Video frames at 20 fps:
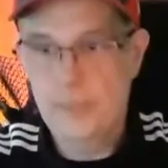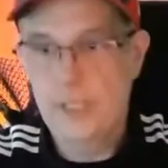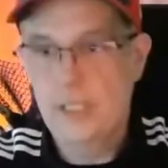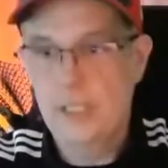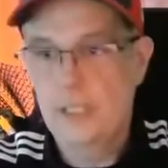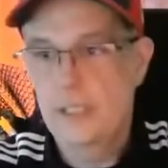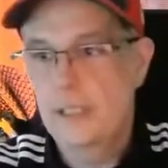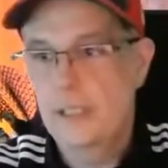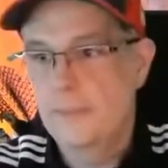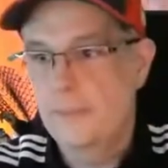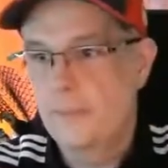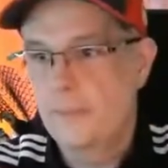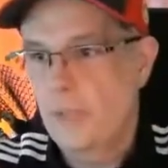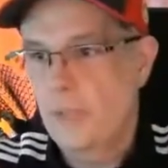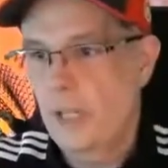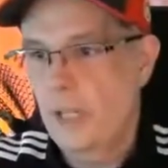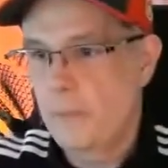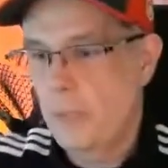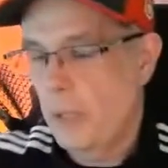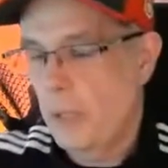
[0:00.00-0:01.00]
right.
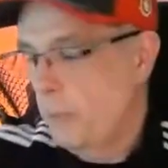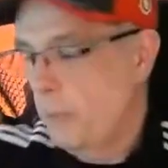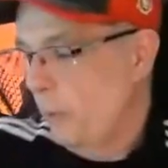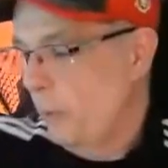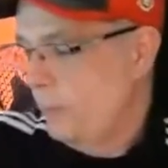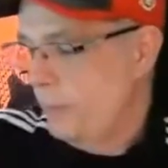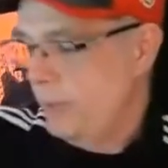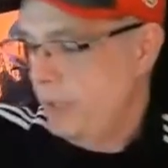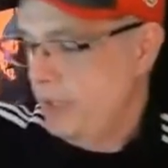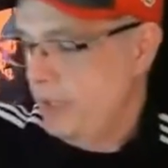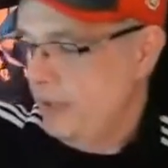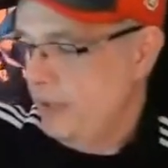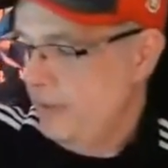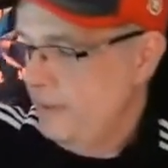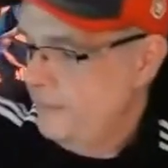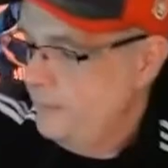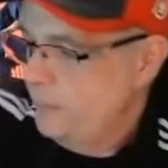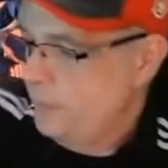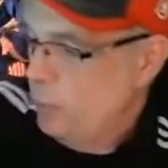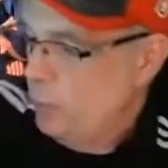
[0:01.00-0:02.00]
I'm I'm opening
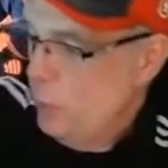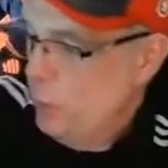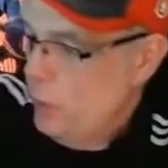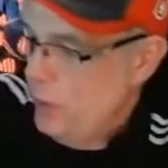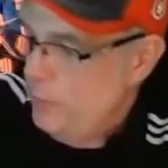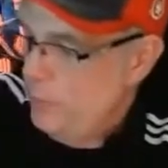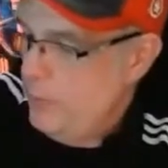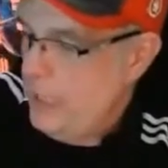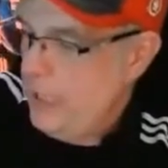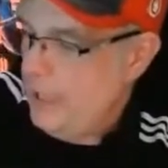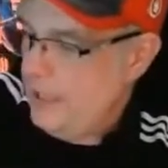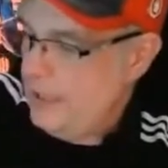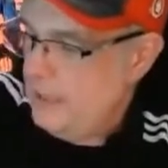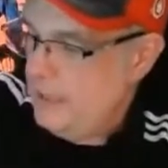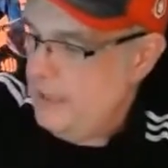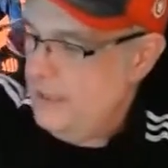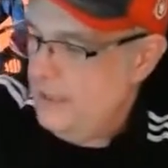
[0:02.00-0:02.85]
one bag.